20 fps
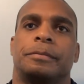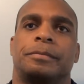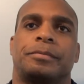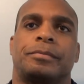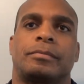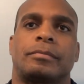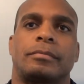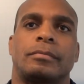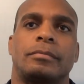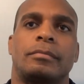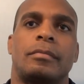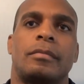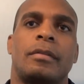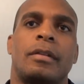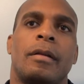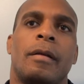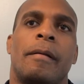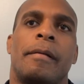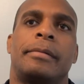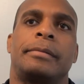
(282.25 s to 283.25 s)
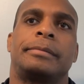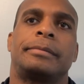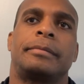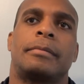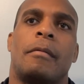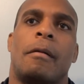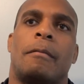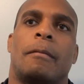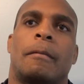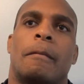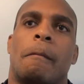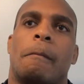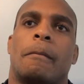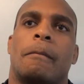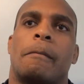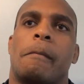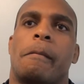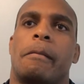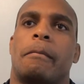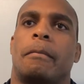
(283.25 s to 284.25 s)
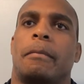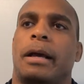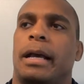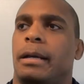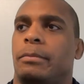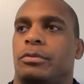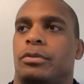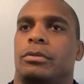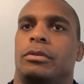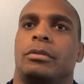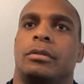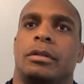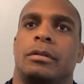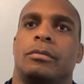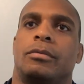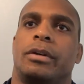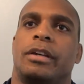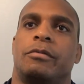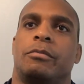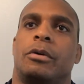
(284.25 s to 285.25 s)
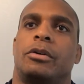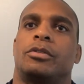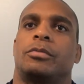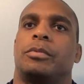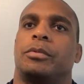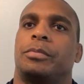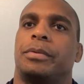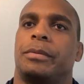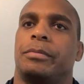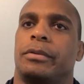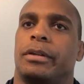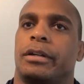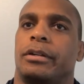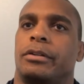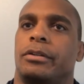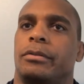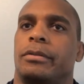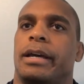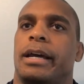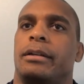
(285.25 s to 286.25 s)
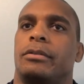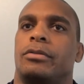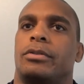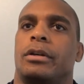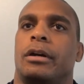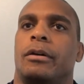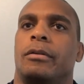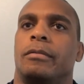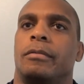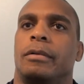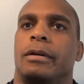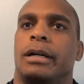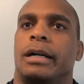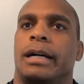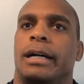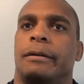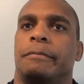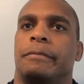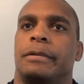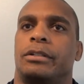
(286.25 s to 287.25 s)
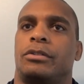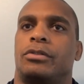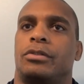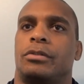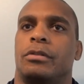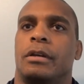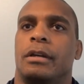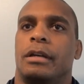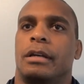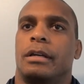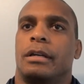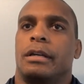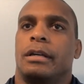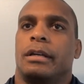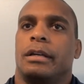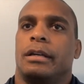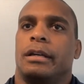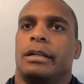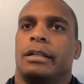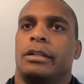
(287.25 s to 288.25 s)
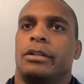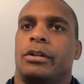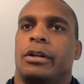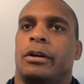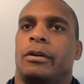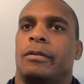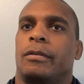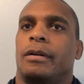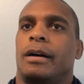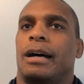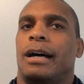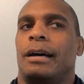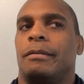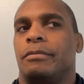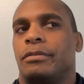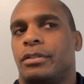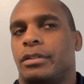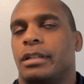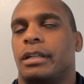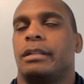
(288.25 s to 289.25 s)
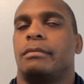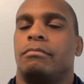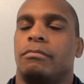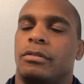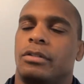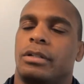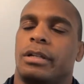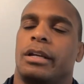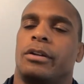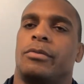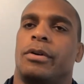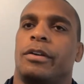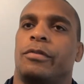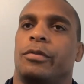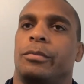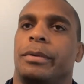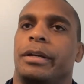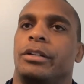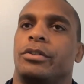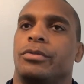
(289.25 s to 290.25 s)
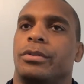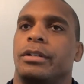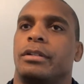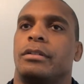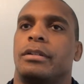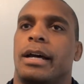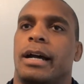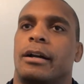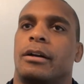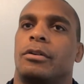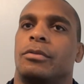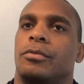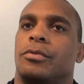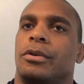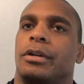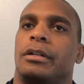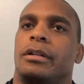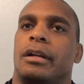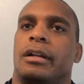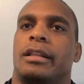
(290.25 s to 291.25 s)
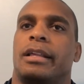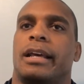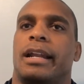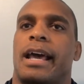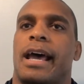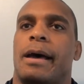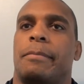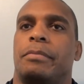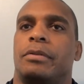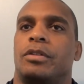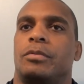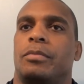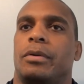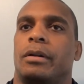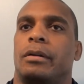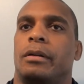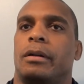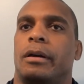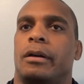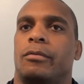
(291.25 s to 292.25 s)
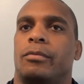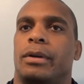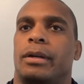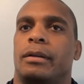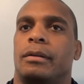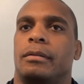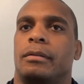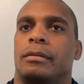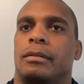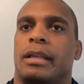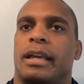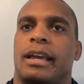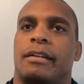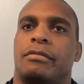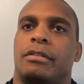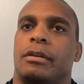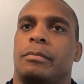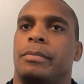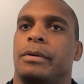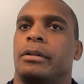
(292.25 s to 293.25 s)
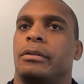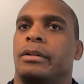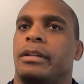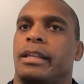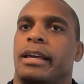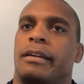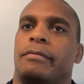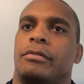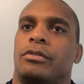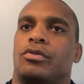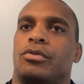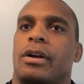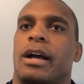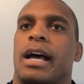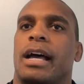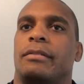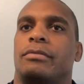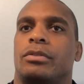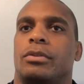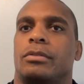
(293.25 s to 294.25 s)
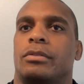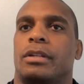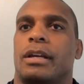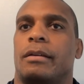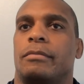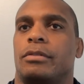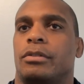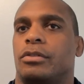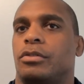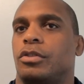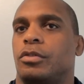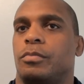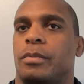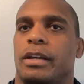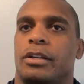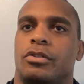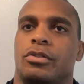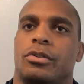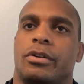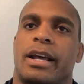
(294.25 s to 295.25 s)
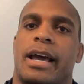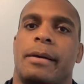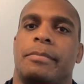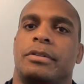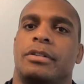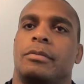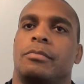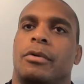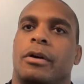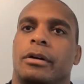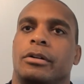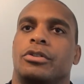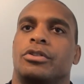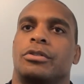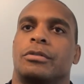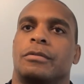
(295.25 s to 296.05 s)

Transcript: Can one of those guys win the title for you this year? Absolutely. We have multiple people that can do that. So um, it's you know obviously staying away from injuries. Knock on wood, none of that happens. But uh, we they have the ability, they have the drive. So it's obviously just making sure it happens in March.